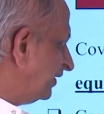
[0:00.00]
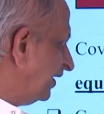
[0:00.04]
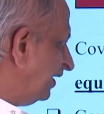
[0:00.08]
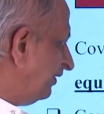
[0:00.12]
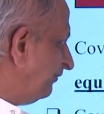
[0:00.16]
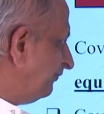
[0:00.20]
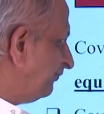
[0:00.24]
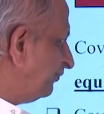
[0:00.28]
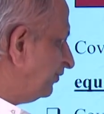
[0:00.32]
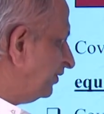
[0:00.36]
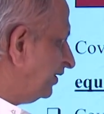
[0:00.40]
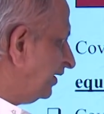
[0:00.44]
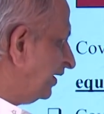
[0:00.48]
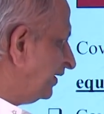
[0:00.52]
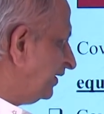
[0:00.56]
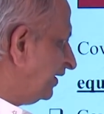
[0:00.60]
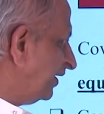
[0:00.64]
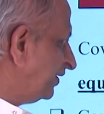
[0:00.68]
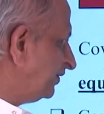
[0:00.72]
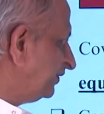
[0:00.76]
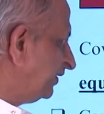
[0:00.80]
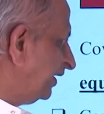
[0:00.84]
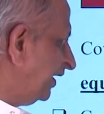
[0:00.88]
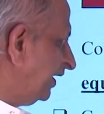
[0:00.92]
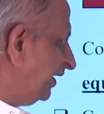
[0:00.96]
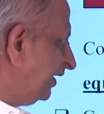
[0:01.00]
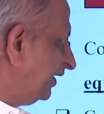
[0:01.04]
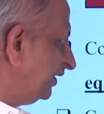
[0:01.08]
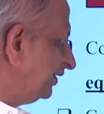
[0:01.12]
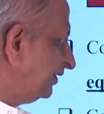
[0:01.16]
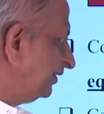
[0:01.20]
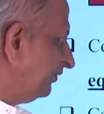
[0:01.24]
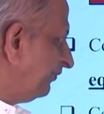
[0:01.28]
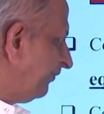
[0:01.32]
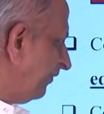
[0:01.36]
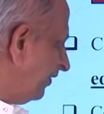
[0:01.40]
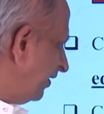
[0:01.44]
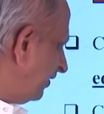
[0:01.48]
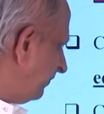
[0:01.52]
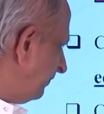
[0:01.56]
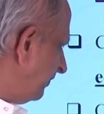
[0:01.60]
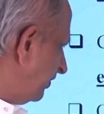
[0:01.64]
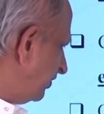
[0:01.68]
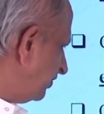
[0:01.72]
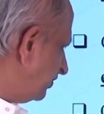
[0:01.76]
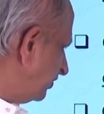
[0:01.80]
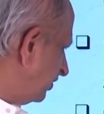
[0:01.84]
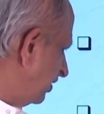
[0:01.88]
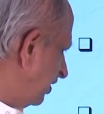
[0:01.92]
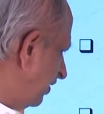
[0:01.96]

helpful in understanding the formation